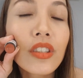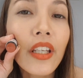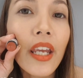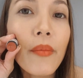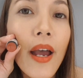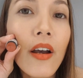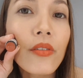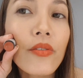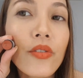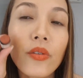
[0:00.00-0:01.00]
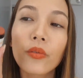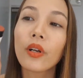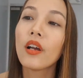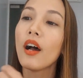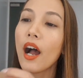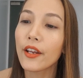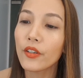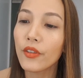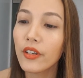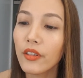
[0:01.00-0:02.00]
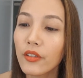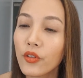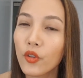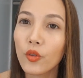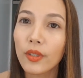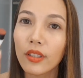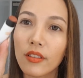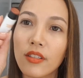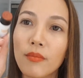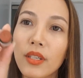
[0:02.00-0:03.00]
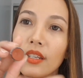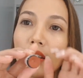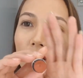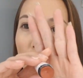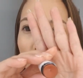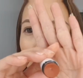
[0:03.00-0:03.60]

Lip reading: came out. So I know that in the tube it looks to be like